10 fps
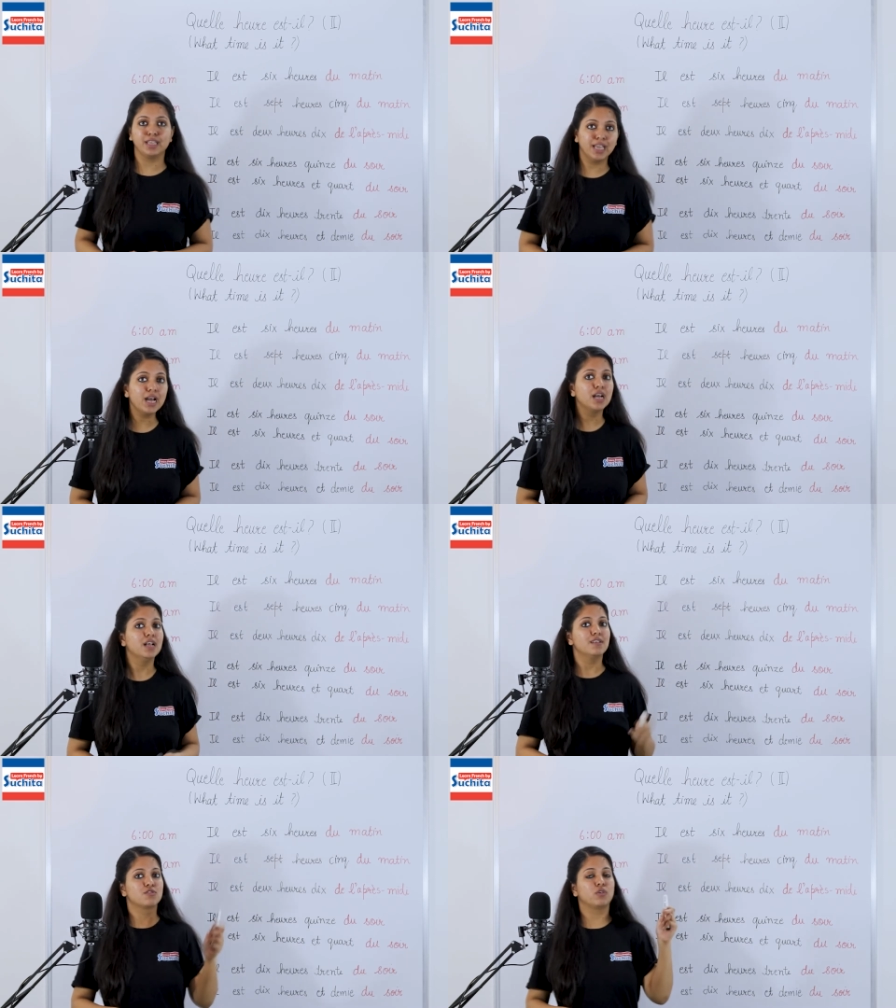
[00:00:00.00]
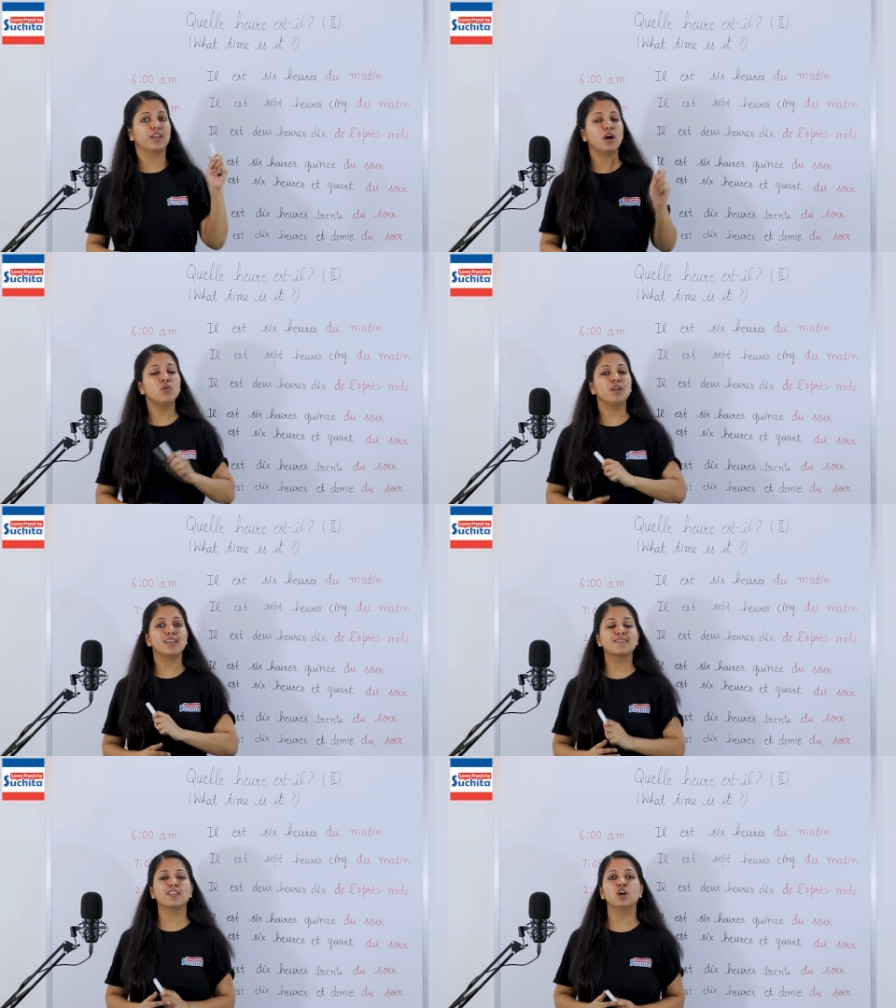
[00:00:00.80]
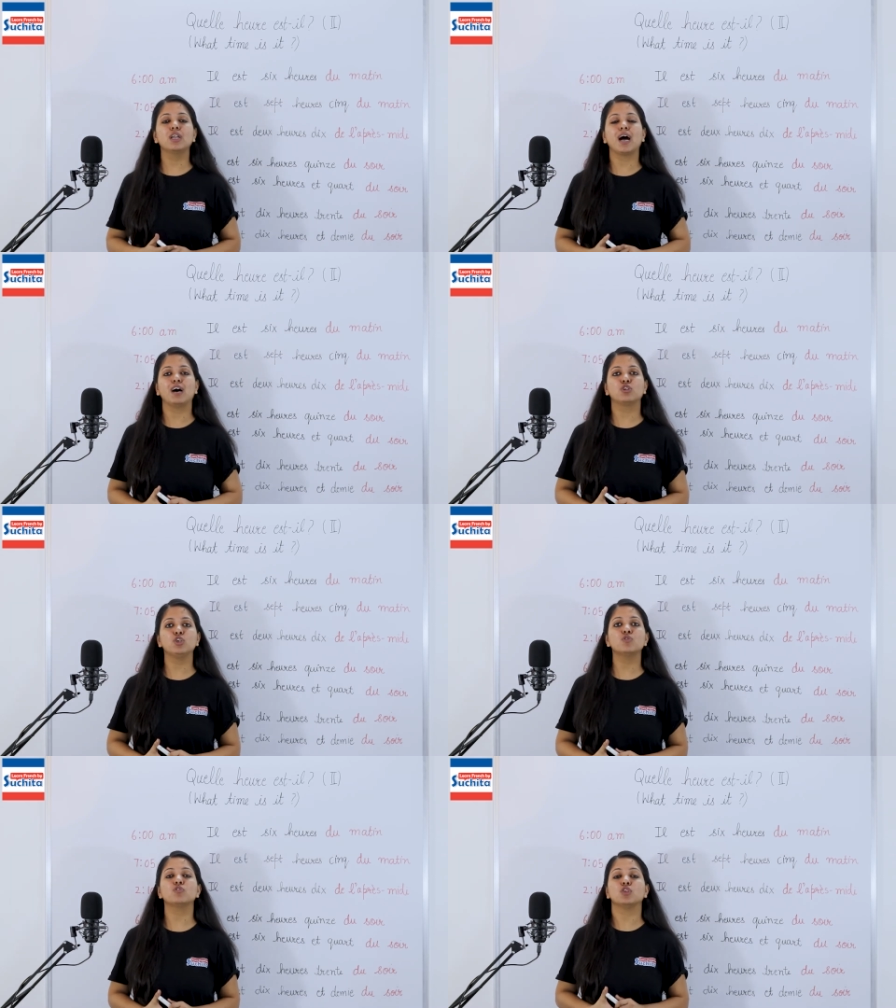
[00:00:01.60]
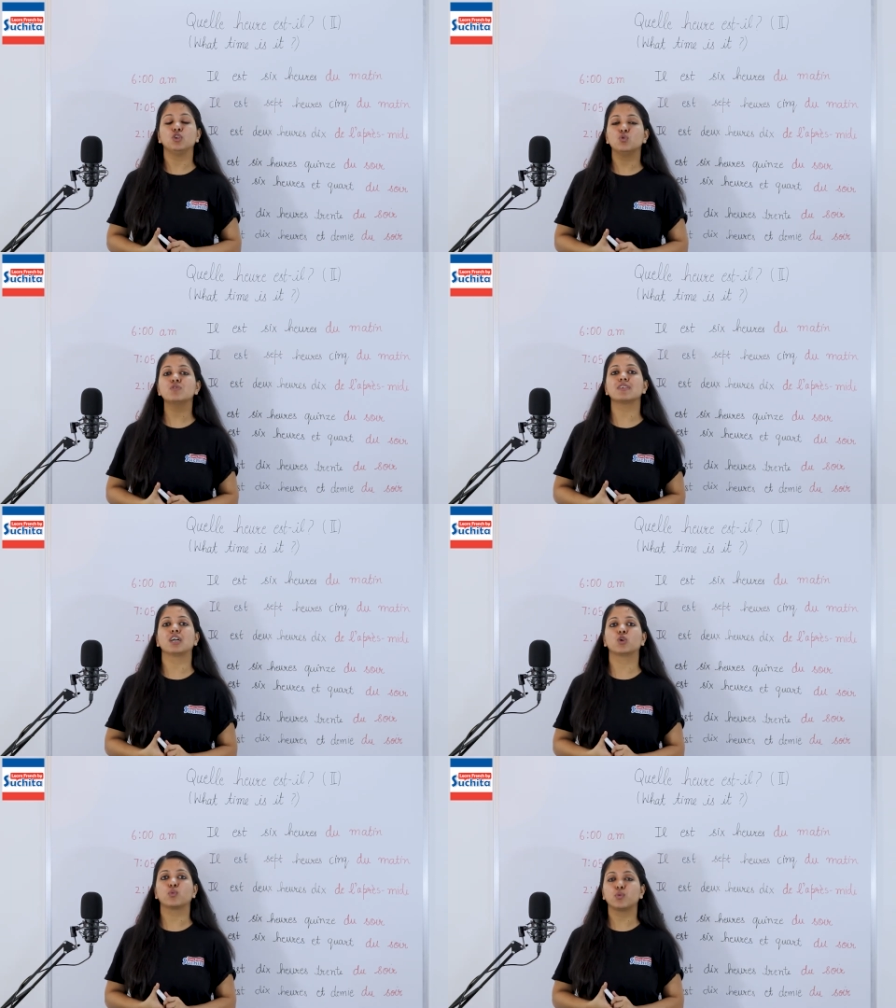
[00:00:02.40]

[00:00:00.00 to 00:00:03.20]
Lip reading: Yeah. So now let's learn how do you use a